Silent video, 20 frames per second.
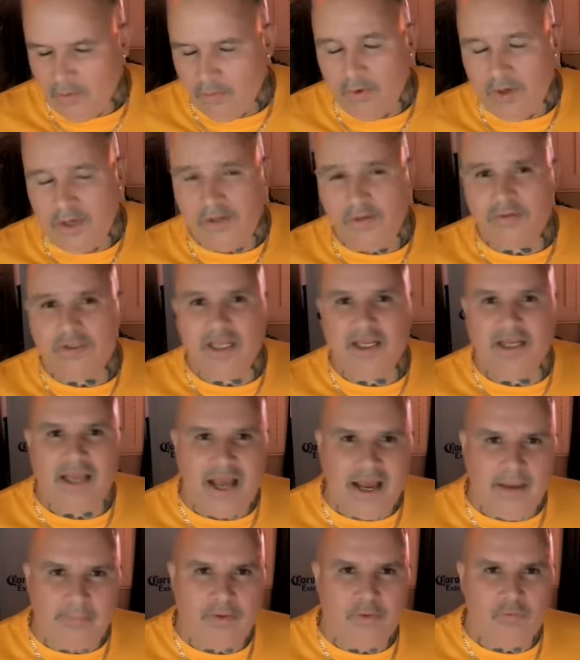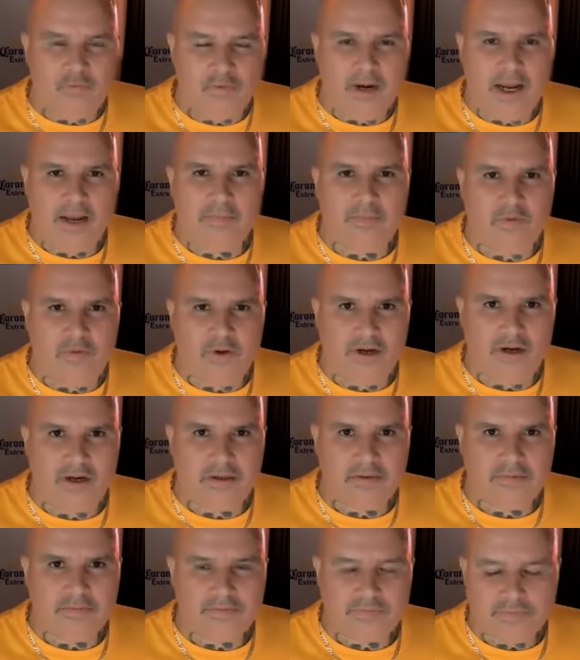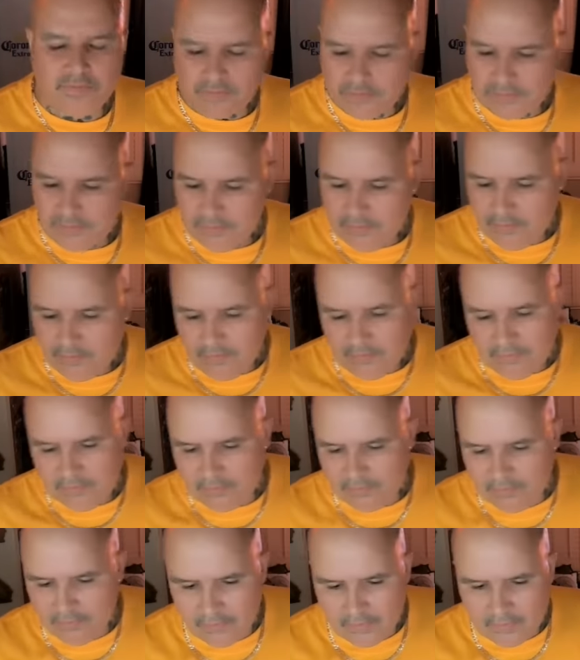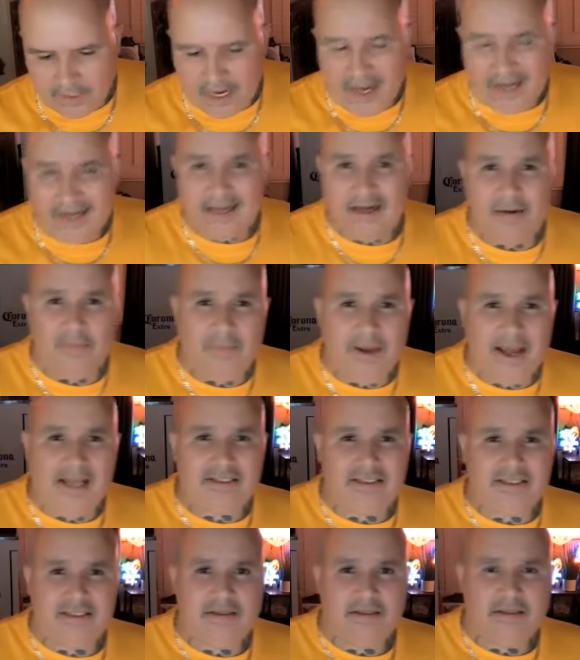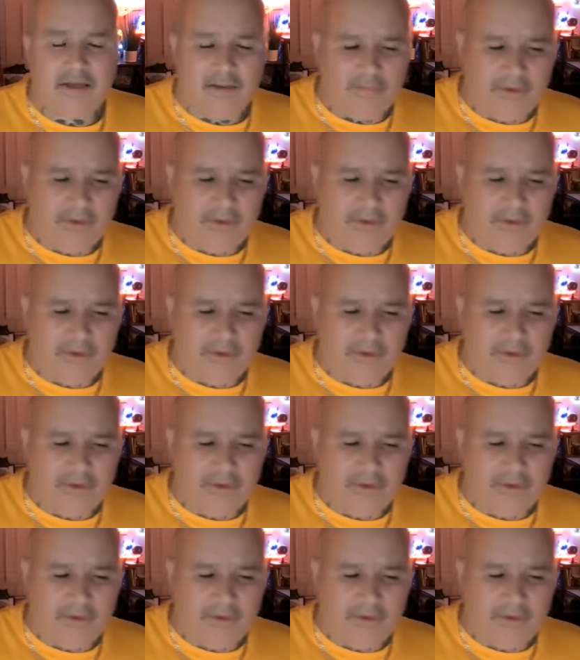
What do you think happened from that point on? I can imagine.